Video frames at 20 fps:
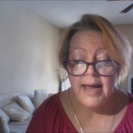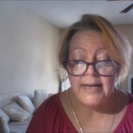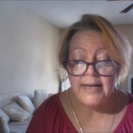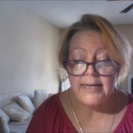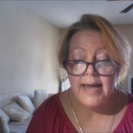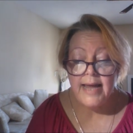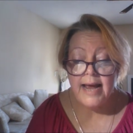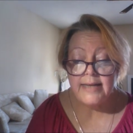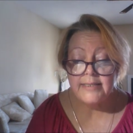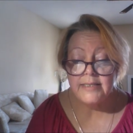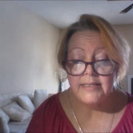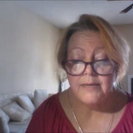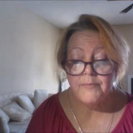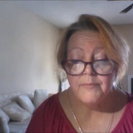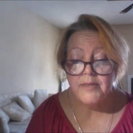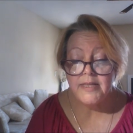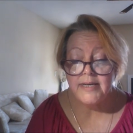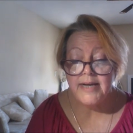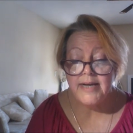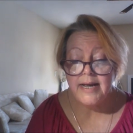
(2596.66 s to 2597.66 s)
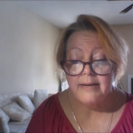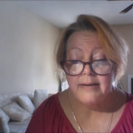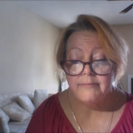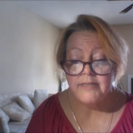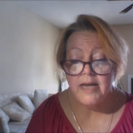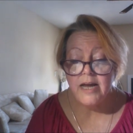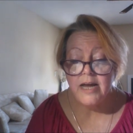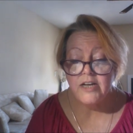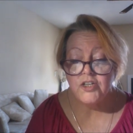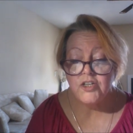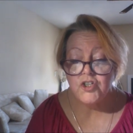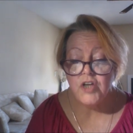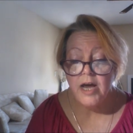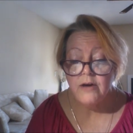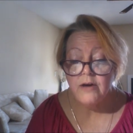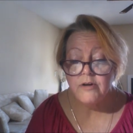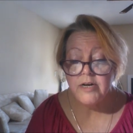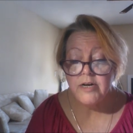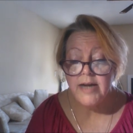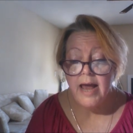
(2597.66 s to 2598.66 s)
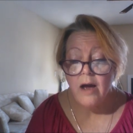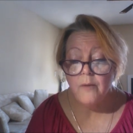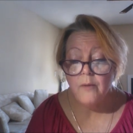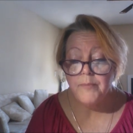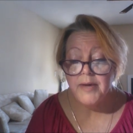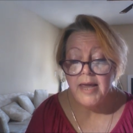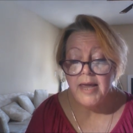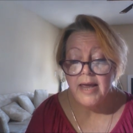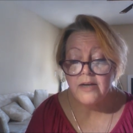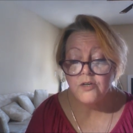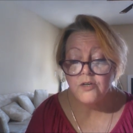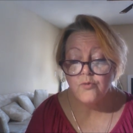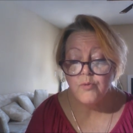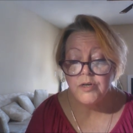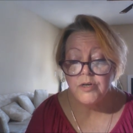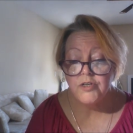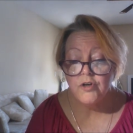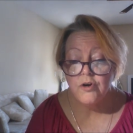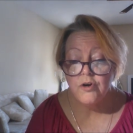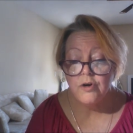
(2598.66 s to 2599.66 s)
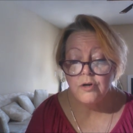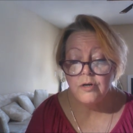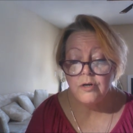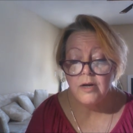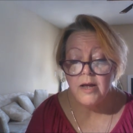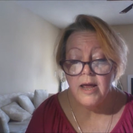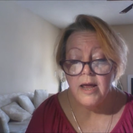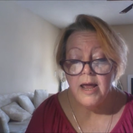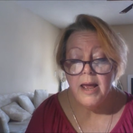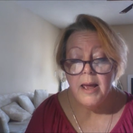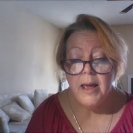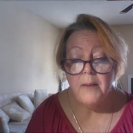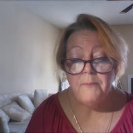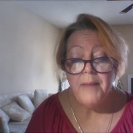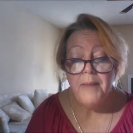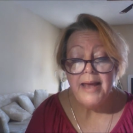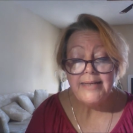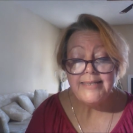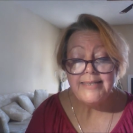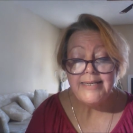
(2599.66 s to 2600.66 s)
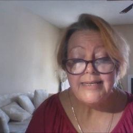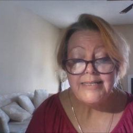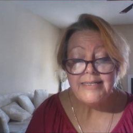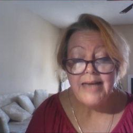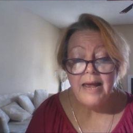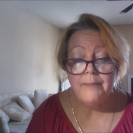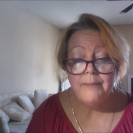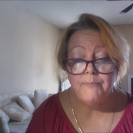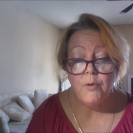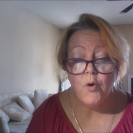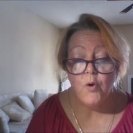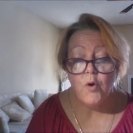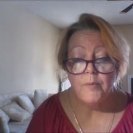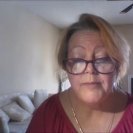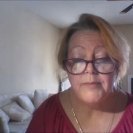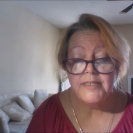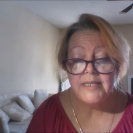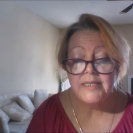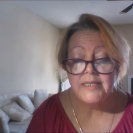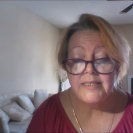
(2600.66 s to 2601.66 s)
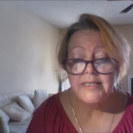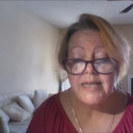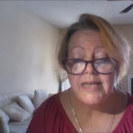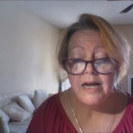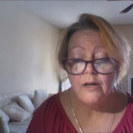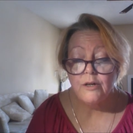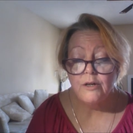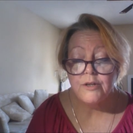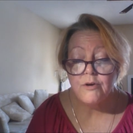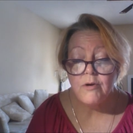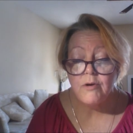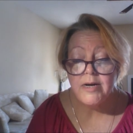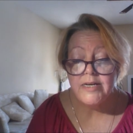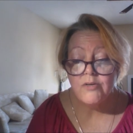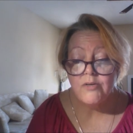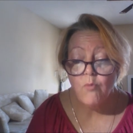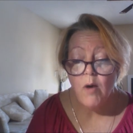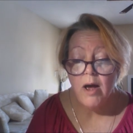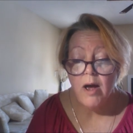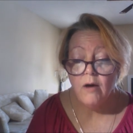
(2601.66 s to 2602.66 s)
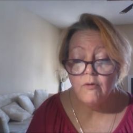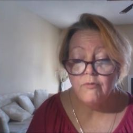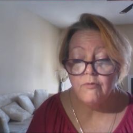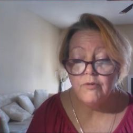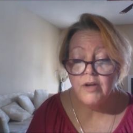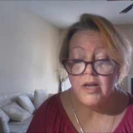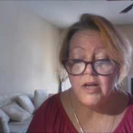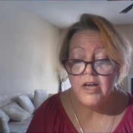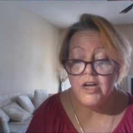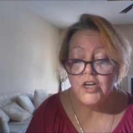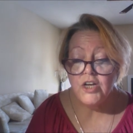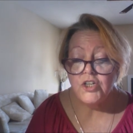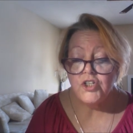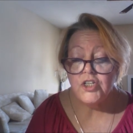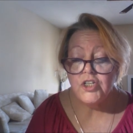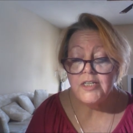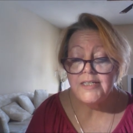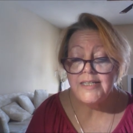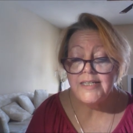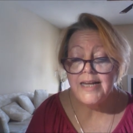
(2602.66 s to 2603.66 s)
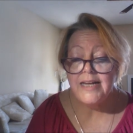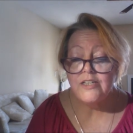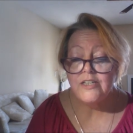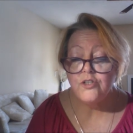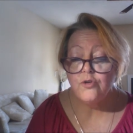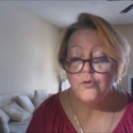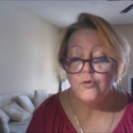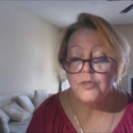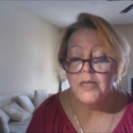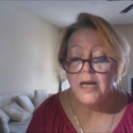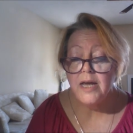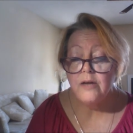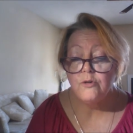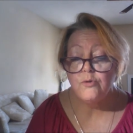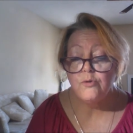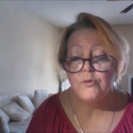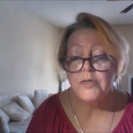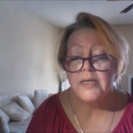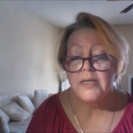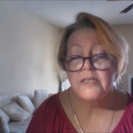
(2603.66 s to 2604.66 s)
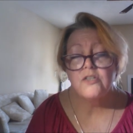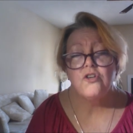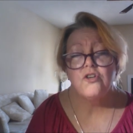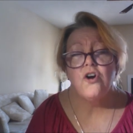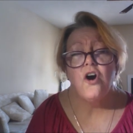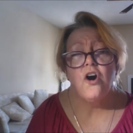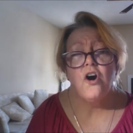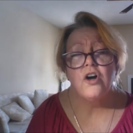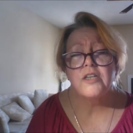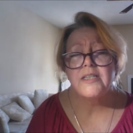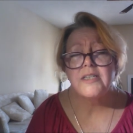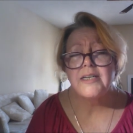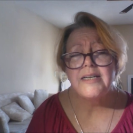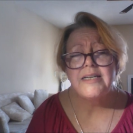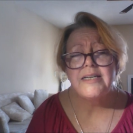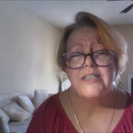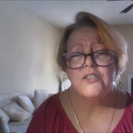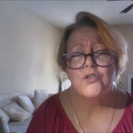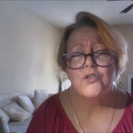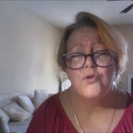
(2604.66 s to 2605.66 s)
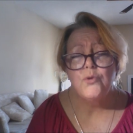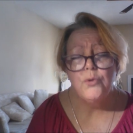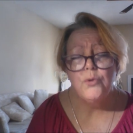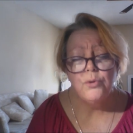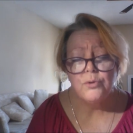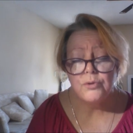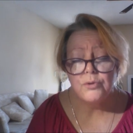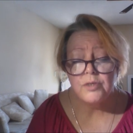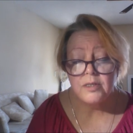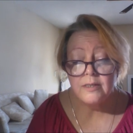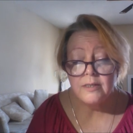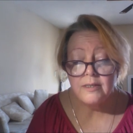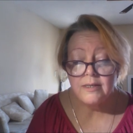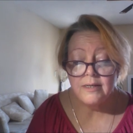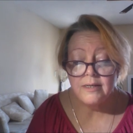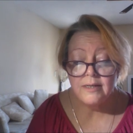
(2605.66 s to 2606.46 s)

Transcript: At last, some of the names I had shouted out began to return. Betsie Tanboom is in cell 312. She says to tell you that God is good."